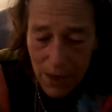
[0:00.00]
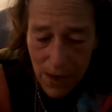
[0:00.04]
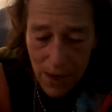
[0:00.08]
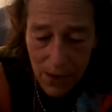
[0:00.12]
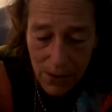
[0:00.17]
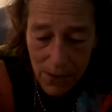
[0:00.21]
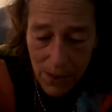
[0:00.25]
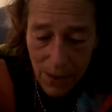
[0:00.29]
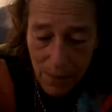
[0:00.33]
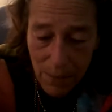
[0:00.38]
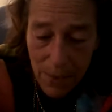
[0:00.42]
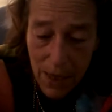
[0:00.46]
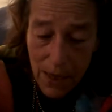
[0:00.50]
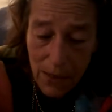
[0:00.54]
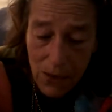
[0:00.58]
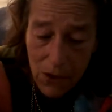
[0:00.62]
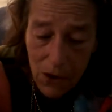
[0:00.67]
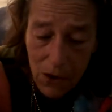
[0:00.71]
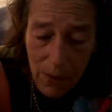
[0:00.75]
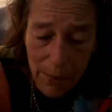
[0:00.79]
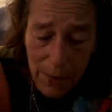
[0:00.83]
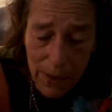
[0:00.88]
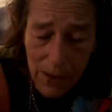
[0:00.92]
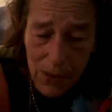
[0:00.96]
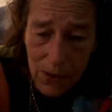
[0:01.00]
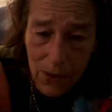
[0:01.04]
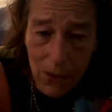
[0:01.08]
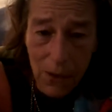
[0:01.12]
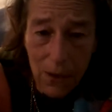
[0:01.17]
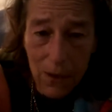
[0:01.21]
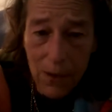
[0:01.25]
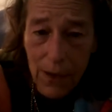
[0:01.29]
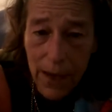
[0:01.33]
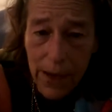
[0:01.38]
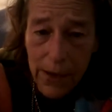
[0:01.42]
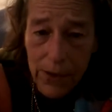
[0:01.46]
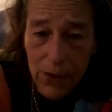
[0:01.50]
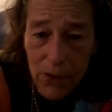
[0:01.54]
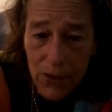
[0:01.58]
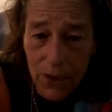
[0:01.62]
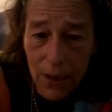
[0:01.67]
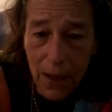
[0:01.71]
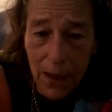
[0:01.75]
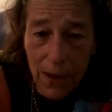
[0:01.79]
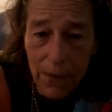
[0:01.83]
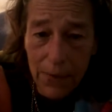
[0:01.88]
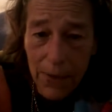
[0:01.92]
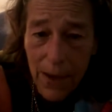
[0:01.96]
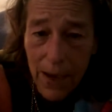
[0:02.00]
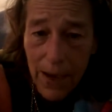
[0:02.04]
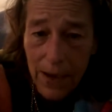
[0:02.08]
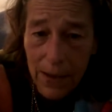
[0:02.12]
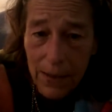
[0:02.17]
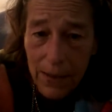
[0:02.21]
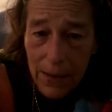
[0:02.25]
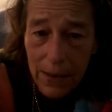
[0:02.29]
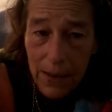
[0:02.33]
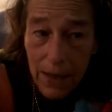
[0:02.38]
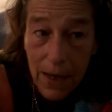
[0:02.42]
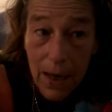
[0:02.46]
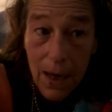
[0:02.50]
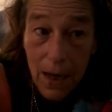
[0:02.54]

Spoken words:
You know, someday Thomas will look ancient like that.